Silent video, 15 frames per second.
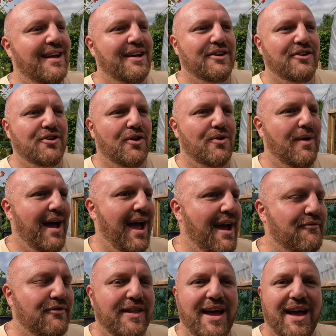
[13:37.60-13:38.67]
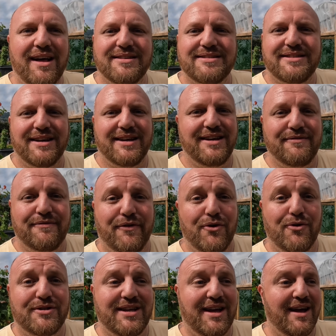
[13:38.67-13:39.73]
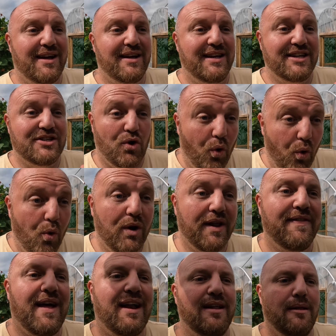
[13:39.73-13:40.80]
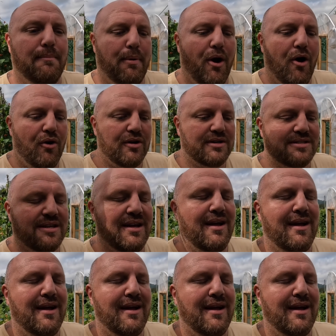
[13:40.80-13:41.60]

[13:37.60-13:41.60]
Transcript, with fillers: you know, everything else, the inverter. It's all in that little box.